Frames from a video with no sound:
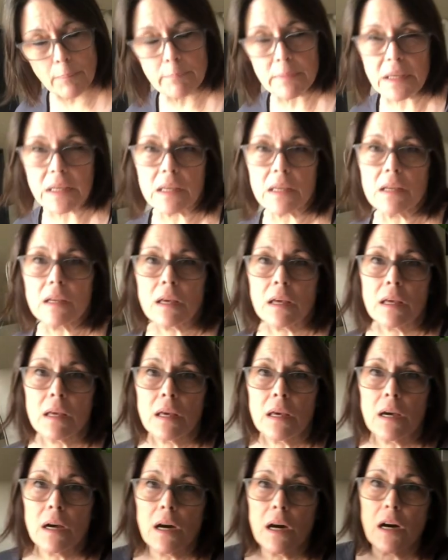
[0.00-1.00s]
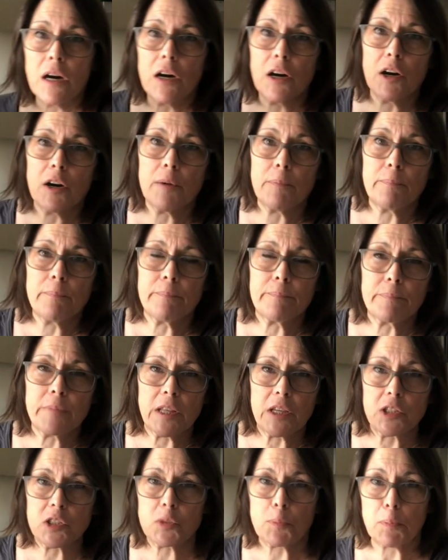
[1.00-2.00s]
me um,
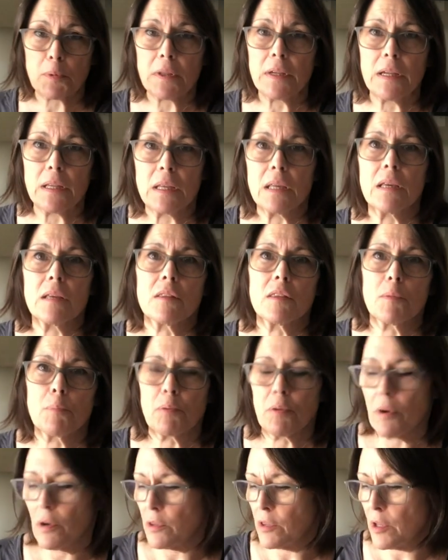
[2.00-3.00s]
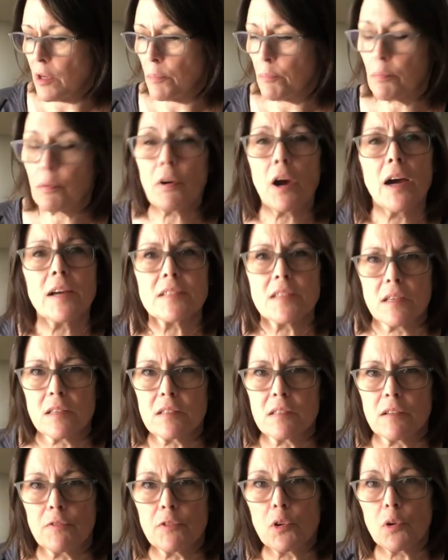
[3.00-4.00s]
explaining the, the
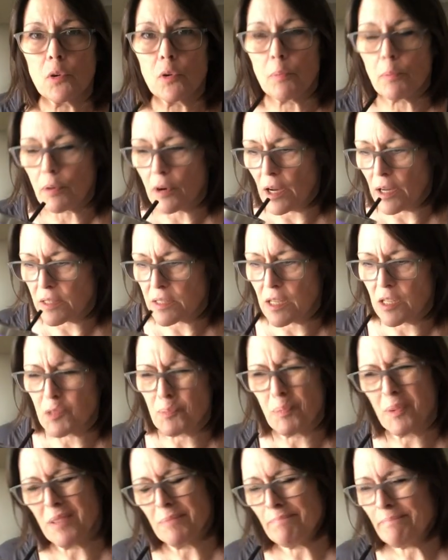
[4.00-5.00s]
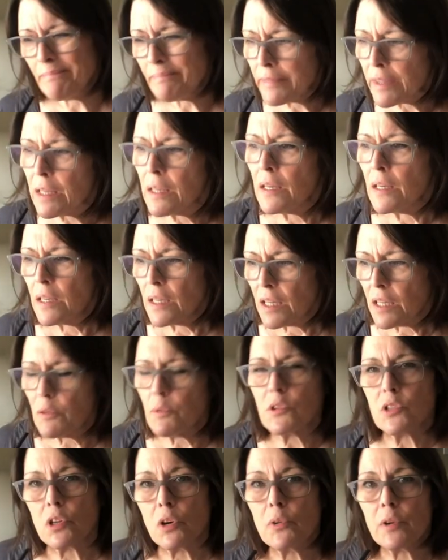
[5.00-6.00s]
process of cold process, but it
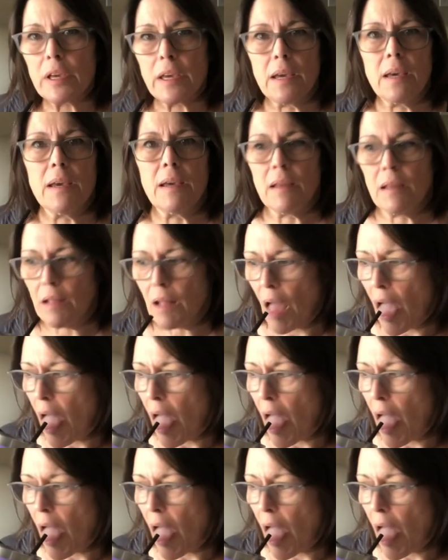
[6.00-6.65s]
was okay.